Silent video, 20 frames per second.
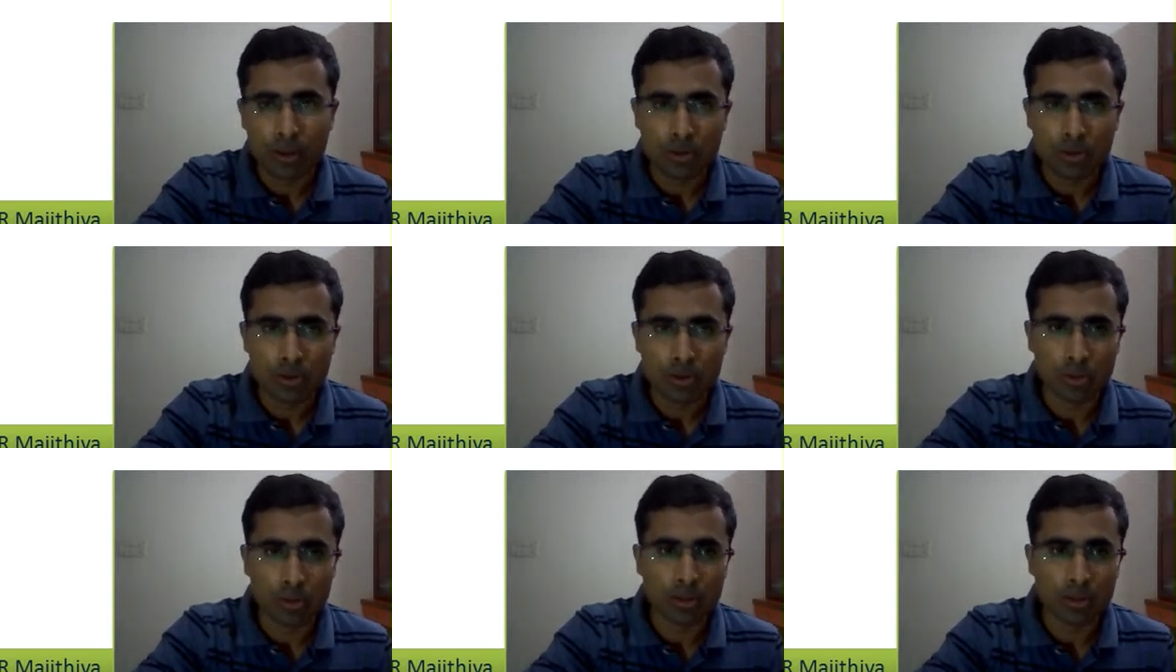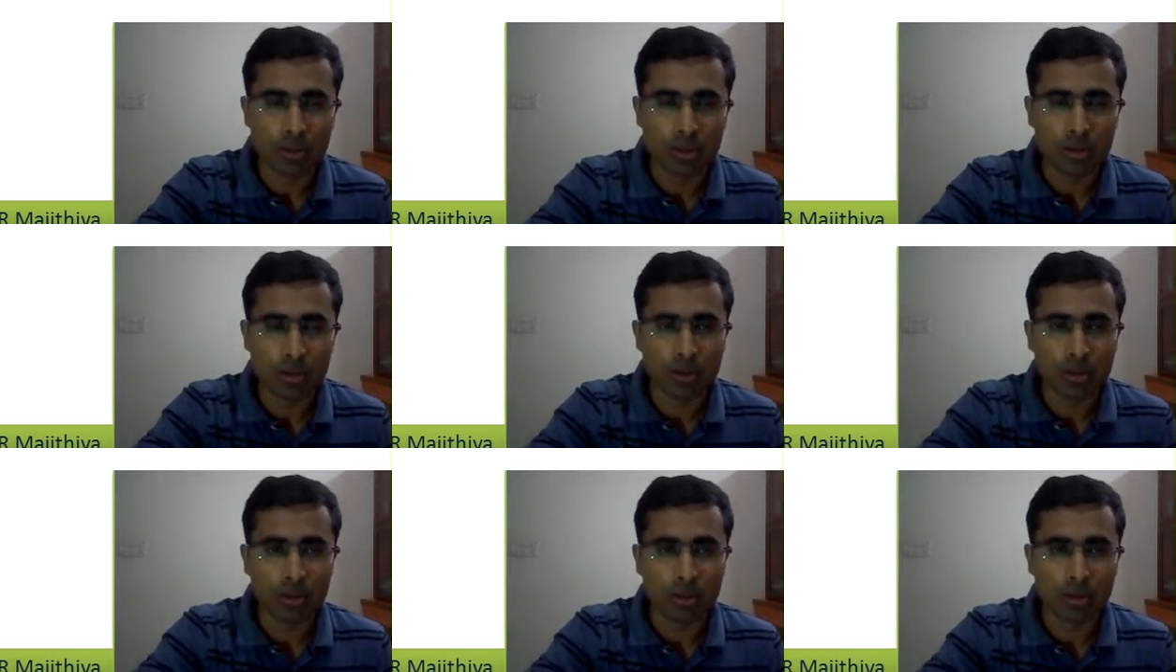So
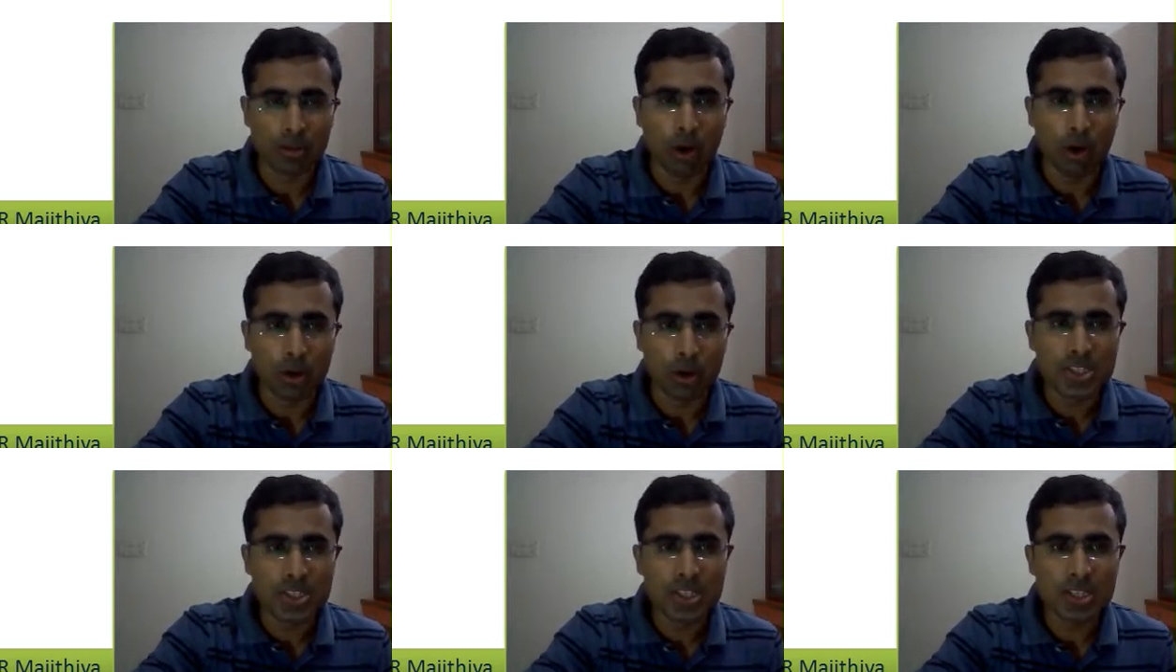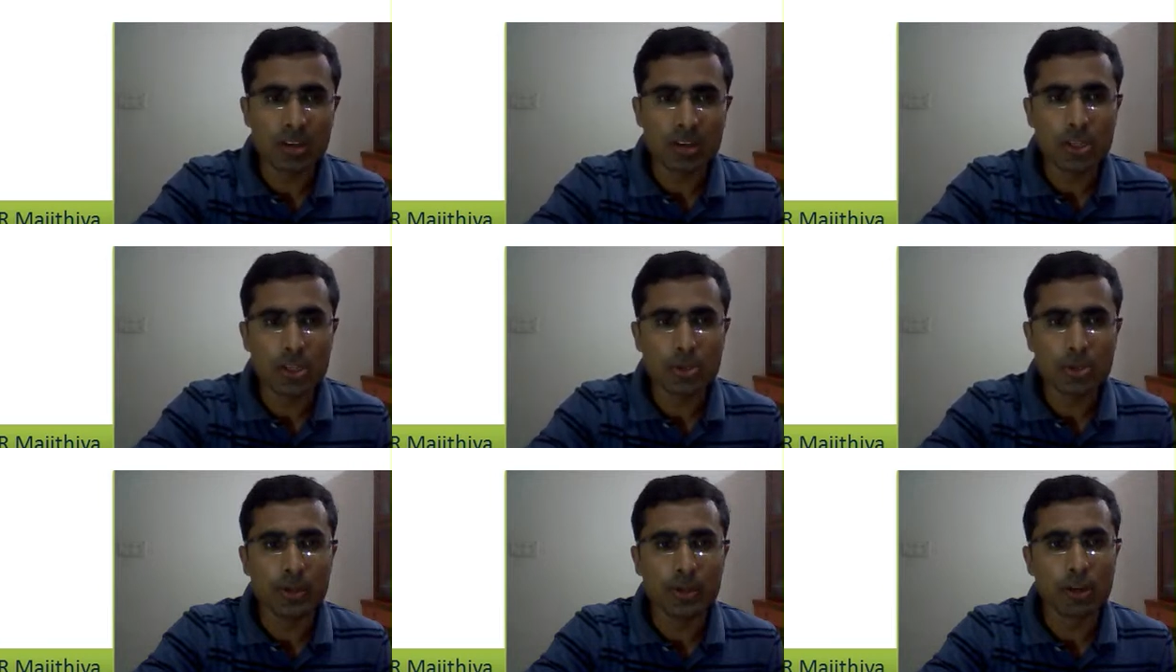the original
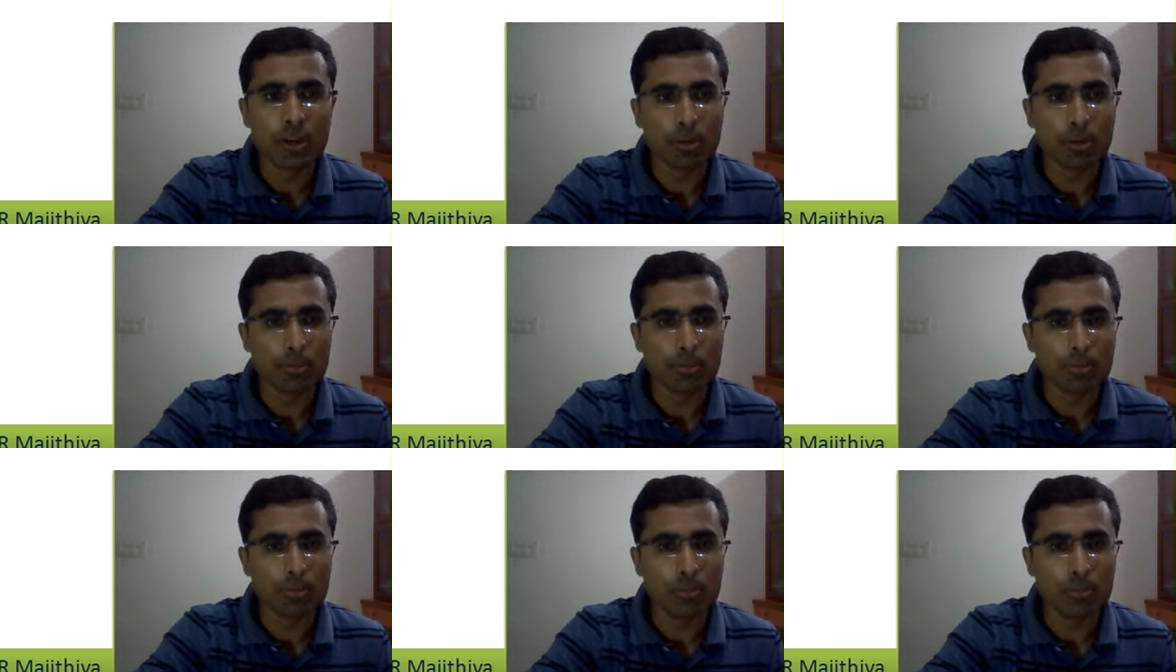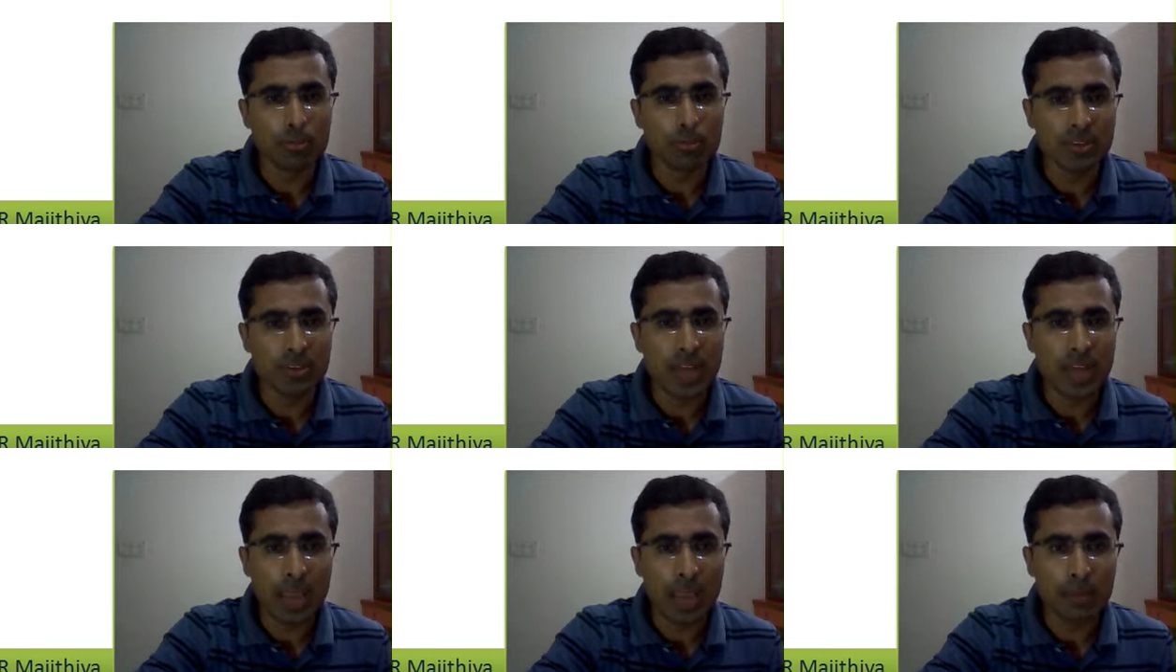unit of
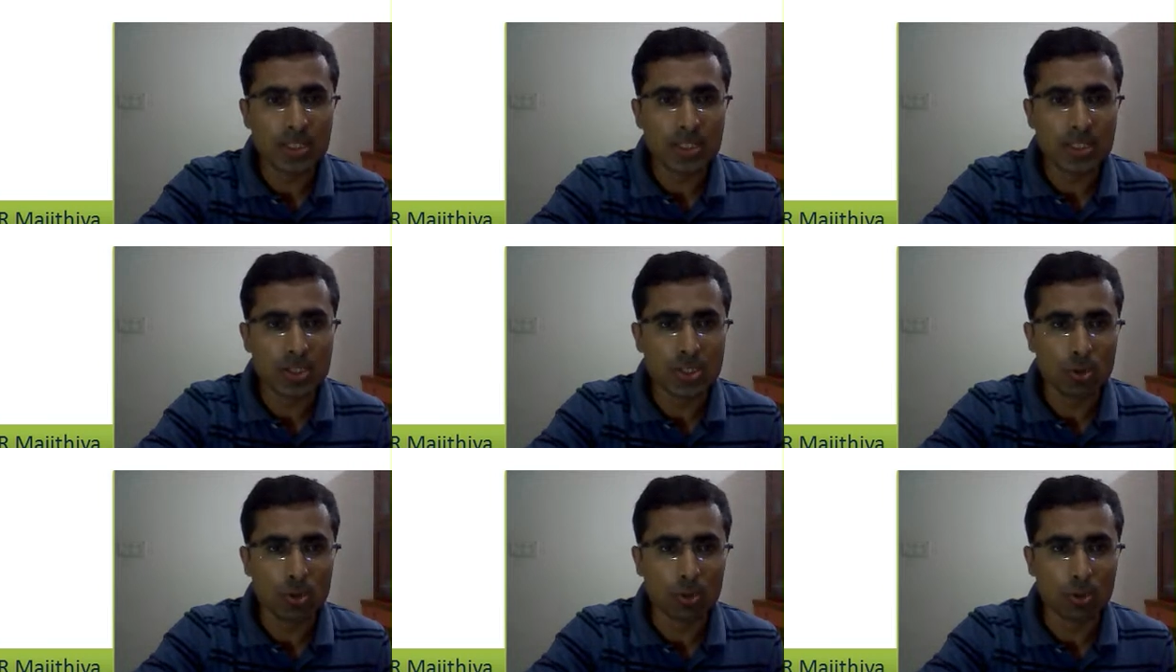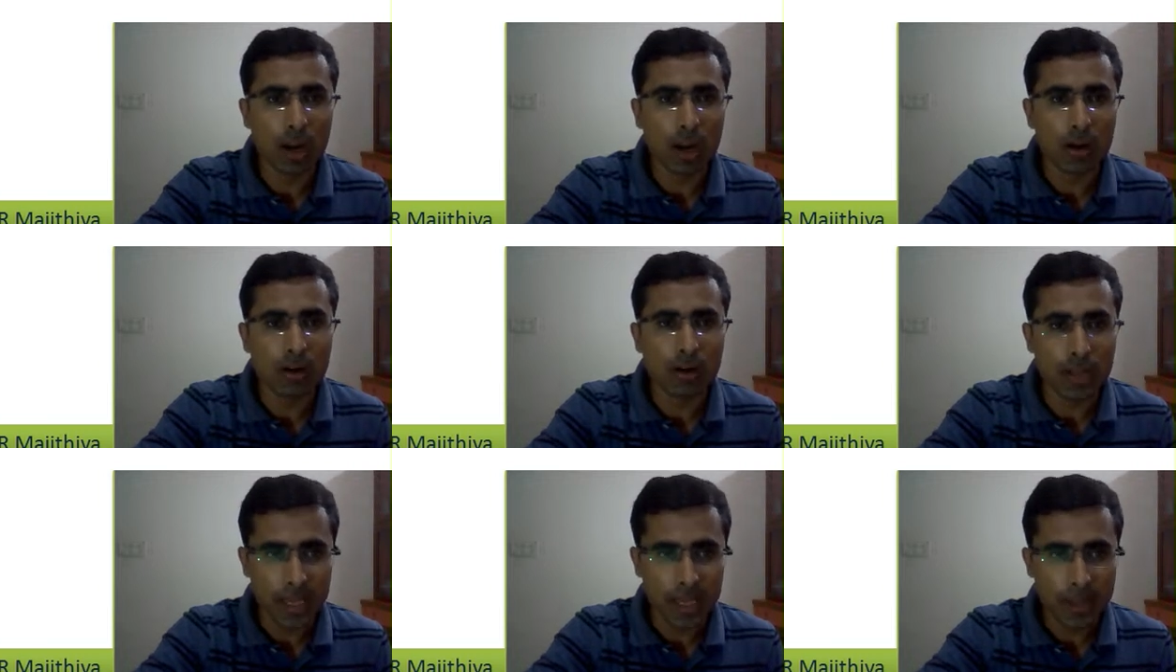time is
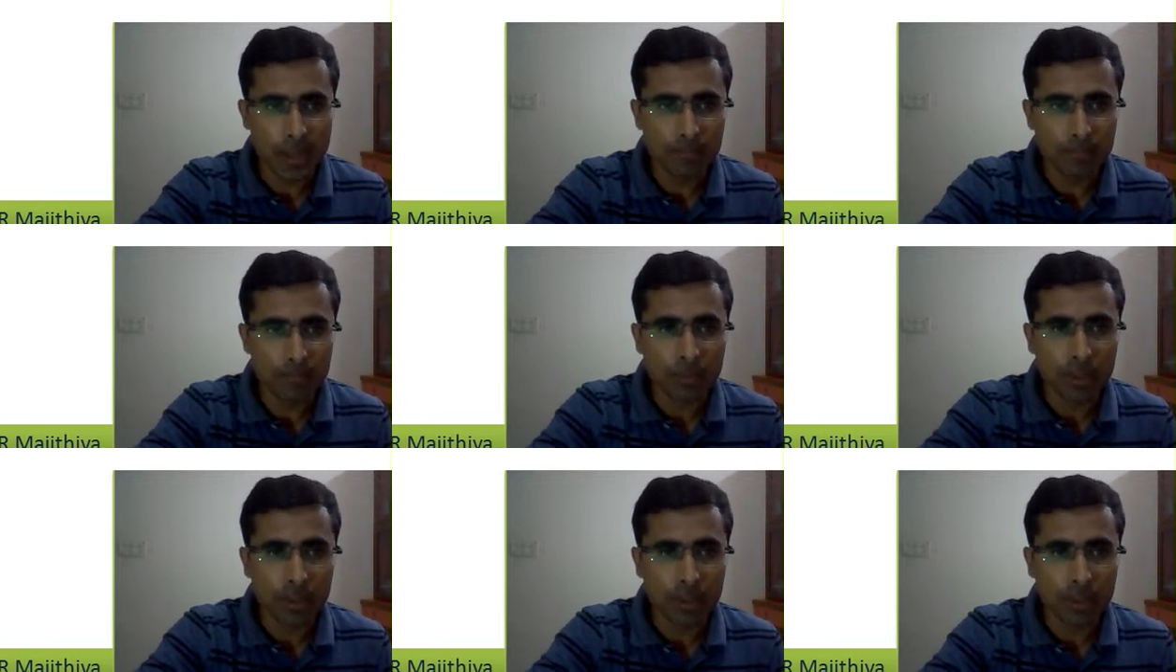solar day.